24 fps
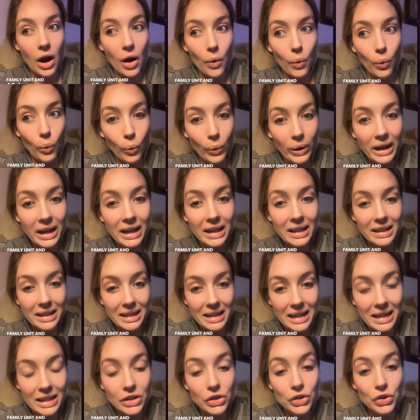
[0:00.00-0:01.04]
we
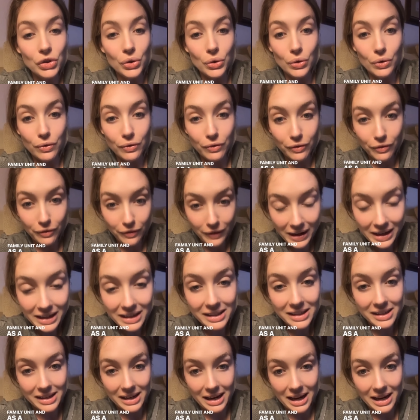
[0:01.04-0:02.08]
need to
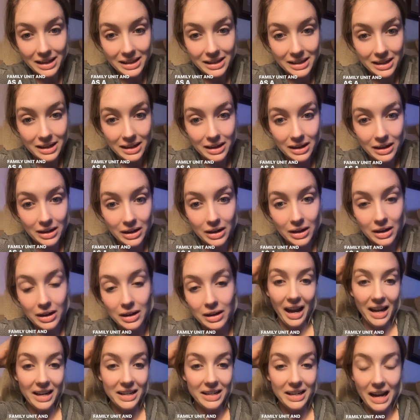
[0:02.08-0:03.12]
fix it.
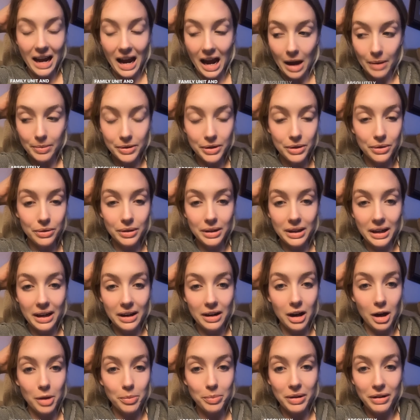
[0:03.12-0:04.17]
And it absolutely
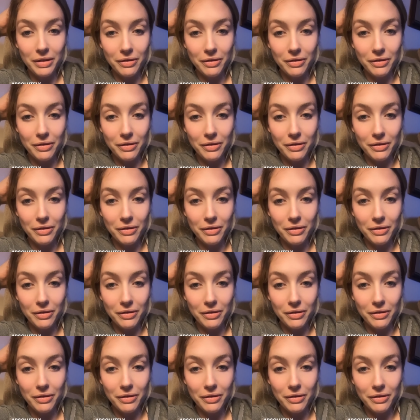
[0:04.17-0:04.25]
cannot be